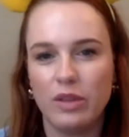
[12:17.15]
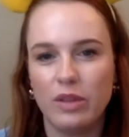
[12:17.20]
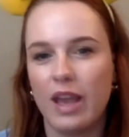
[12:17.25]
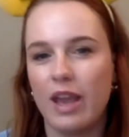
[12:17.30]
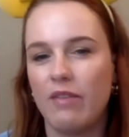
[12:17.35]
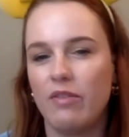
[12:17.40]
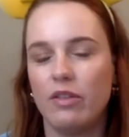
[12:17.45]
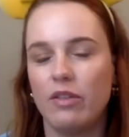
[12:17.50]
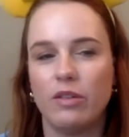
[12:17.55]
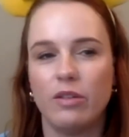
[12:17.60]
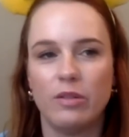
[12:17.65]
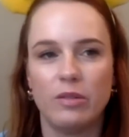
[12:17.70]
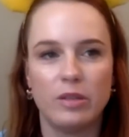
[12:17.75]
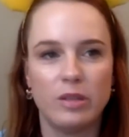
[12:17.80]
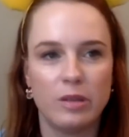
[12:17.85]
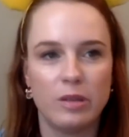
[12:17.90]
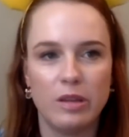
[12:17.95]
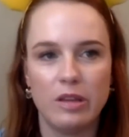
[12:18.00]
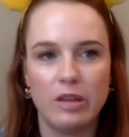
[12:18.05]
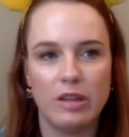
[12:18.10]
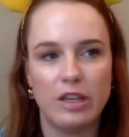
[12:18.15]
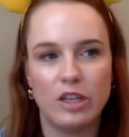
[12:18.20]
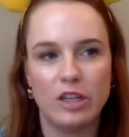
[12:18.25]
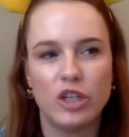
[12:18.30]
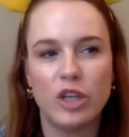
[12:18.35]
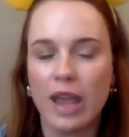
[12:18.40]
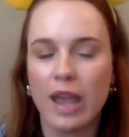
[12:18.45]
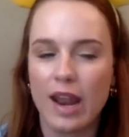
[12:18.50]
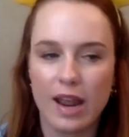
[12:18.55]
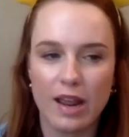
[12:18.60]
They have they
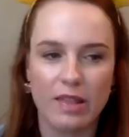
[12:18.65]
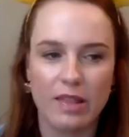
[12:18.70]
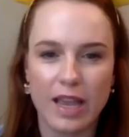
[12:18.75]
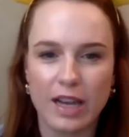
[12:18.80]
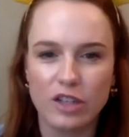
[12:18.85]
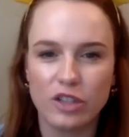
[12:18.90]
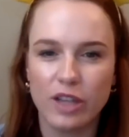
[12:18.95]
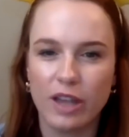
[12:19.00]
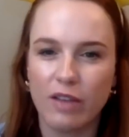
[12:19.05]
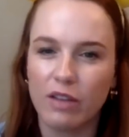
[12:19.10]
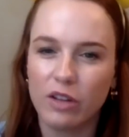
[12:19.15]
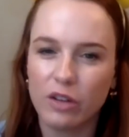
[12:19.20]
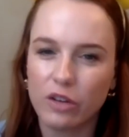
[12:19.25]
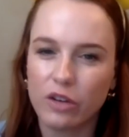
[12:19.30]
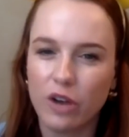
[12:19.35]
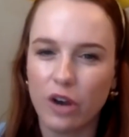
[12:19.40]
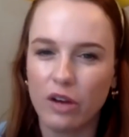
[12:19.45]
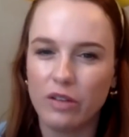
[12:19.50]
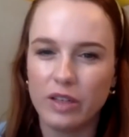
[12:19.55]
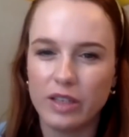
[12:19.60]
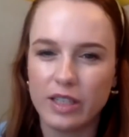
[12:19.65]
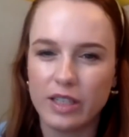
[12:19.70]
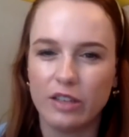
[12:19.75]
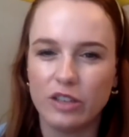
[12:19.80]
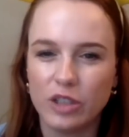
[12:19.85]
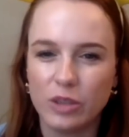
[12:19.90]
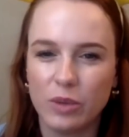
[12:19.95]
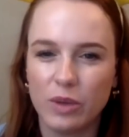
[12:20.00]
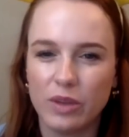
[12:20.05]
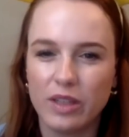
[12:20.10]
actually have a little card that
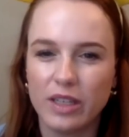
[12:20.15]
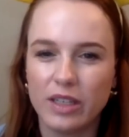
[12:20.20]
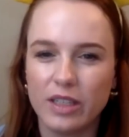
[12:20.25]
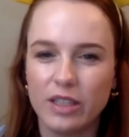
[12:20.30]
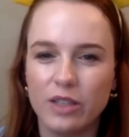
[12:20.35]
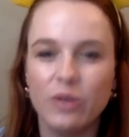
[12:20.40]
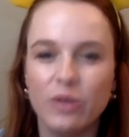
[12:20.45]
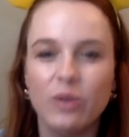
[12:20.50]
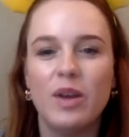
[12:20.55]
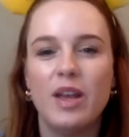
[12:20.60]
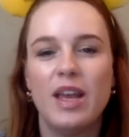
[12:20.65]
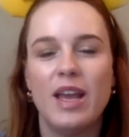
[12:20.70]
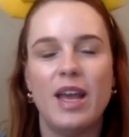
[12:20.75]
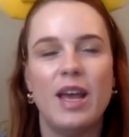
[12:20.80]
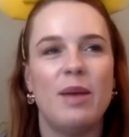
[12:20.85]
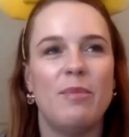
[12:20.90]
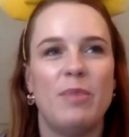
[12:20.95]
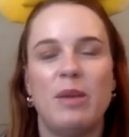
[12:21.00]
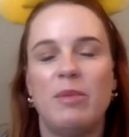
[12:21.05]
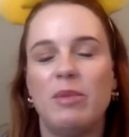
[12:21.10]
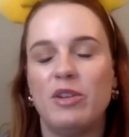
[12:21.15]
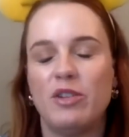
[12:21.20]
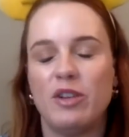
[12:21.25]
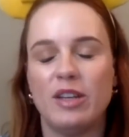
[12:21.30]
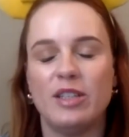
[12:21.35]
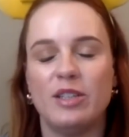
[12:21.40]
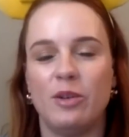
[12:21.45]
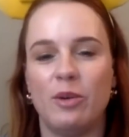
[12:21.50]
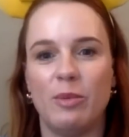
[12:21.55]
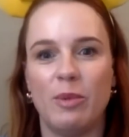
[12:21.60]
tells you what they do. Maybe
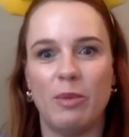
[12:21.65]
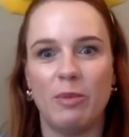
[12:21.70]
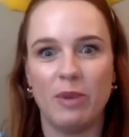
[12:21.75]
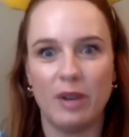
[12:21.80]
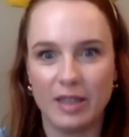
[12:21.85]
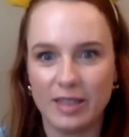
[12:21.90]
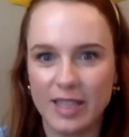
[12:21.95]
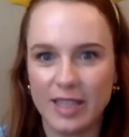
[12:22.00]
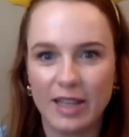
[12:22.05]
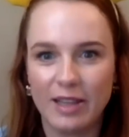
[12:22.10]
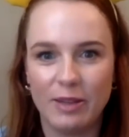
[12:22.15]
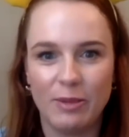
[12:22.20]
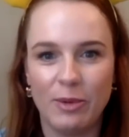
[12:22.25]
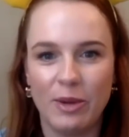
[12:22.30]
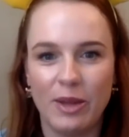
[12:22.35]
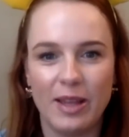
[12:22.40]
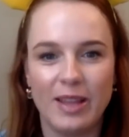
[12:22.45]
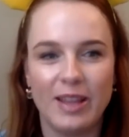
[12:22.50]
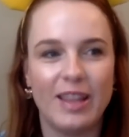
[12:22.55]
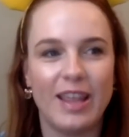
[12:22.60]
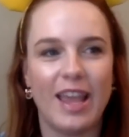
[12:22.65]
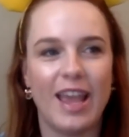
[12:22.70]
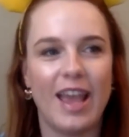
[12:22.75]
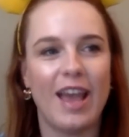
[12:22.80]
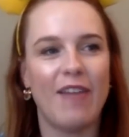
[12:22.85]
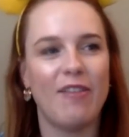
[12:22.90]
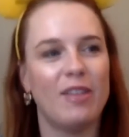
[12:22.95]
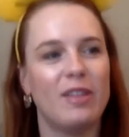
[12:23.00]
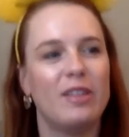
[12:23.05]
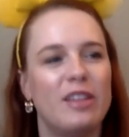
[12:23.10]
Tracey will remember exactly what they
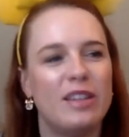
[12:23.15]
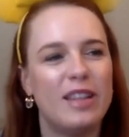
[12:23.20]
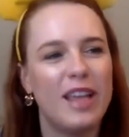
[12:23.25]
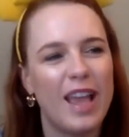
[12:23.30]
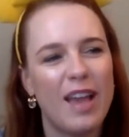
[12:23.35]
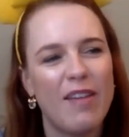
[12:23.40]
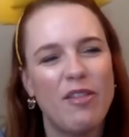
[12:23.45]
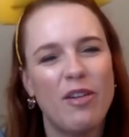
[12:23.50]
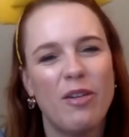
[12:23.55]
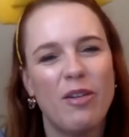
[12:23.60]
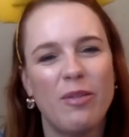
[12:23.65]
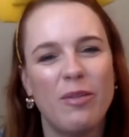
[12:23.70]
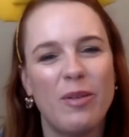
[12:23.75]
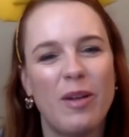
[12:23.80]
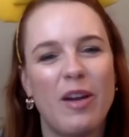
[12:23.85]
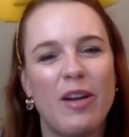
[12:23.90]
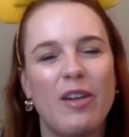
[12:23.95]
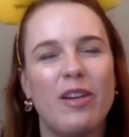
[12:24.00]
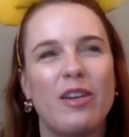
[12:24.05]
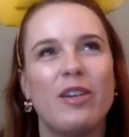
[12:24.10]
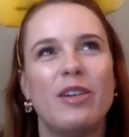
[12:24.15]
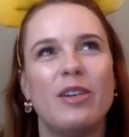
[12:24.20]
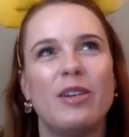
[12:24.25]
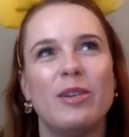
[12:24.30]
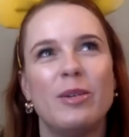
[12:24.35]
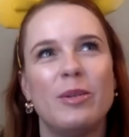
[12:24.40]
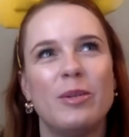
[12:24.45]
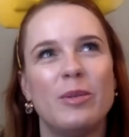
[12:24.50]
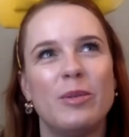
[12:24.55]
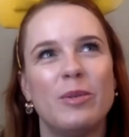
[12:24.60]
have. Did they have
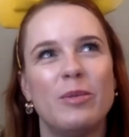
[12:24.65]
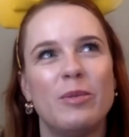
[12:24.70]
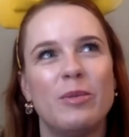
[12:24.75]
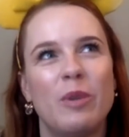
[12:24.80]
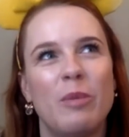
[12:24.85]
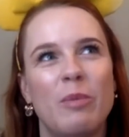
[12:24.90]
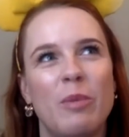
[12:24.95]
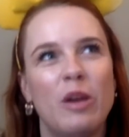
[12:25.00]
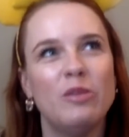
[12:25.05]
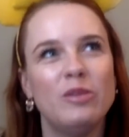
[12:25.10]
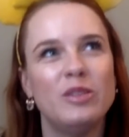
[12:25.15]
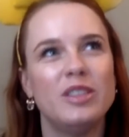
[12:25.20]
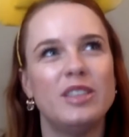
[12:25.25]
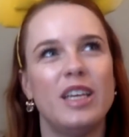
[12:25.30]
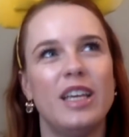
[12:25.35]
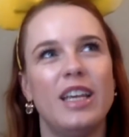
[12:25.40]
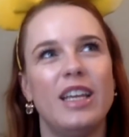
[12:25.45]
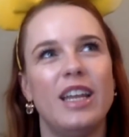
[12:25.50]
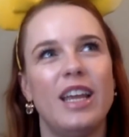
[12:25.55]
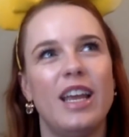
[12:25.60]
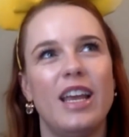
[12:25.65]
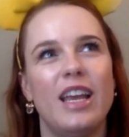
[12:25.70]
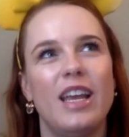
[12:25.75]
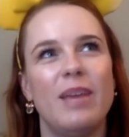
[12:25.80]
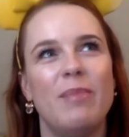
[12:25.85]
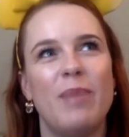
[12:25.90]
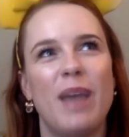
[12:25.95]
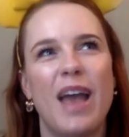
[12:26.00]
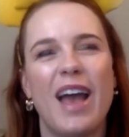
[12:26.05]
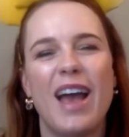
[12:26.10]
our remotes in a
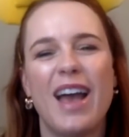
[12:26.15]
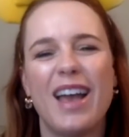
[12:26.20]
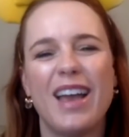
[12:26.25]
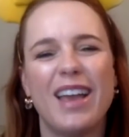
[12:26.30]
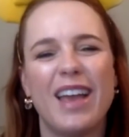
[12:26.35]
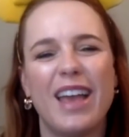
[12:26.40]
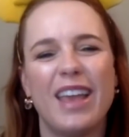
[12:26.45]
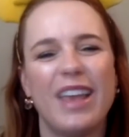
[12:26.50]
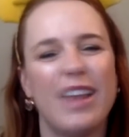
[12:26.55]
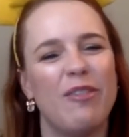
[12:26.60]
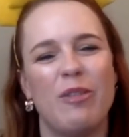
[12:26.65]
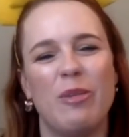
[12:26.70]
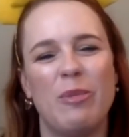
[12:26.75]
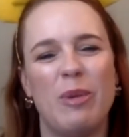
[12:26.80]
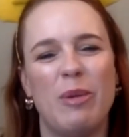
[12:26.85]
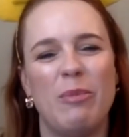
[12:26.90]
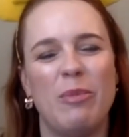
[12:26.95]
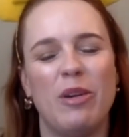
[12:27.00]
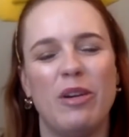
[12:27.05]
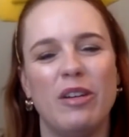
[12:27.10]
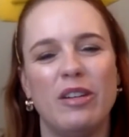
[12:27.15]
bag? I can't remember.